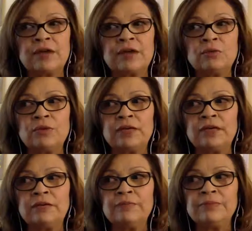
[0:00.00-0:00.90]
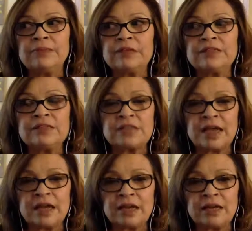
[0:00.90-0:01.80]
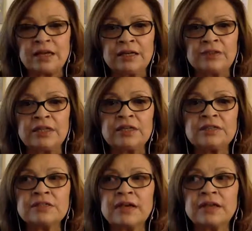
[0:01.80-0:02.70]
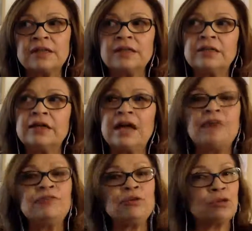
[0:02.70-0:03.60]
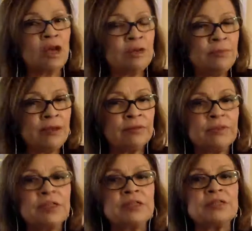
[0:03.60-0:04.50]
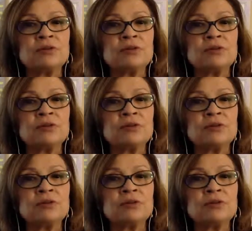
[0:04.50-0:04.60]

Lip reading: we say things like, have you thought about this?